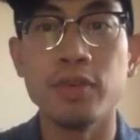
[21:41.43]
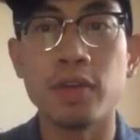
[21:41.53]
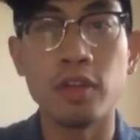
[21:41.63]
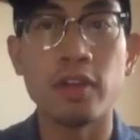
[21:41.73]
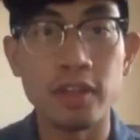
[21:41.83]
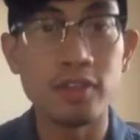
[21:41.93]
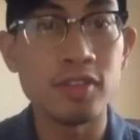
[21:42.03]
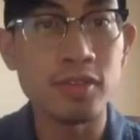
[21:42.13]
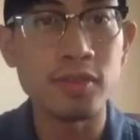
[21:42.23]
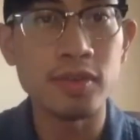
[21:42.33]
can look
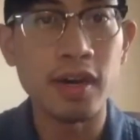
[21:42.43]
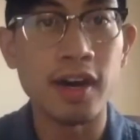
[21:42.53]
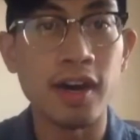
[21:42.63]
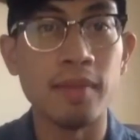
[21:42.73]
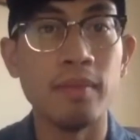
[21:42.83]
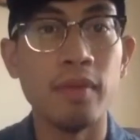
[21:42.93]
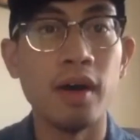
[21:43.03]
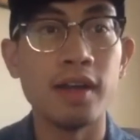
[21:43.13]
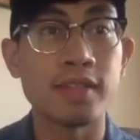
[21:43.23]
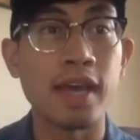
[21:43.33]
into
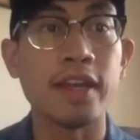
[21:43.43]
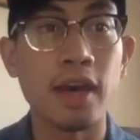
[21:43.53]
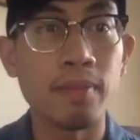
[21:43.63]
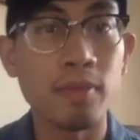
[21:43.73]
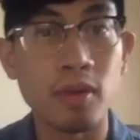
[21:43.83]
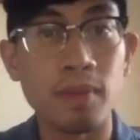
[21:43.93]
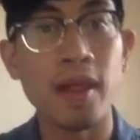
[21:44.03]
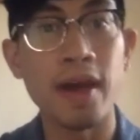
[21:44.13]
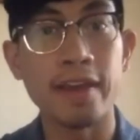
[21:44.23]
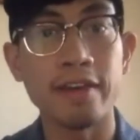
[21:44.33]
signing up or
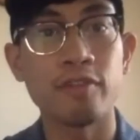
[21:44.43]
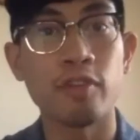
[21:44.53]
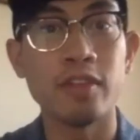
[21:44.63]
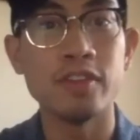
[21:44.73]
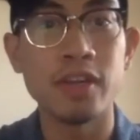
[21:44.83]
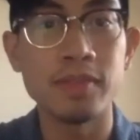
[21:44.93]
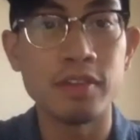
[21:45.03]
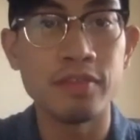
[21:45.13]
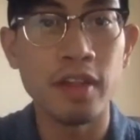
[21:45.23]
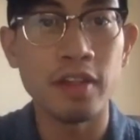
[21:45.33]
applying for the
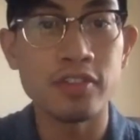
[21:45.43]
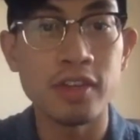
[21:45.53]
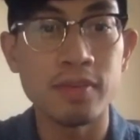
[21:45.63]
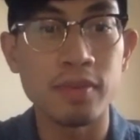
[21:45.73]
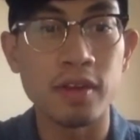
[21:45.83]
Jameson Fellowship.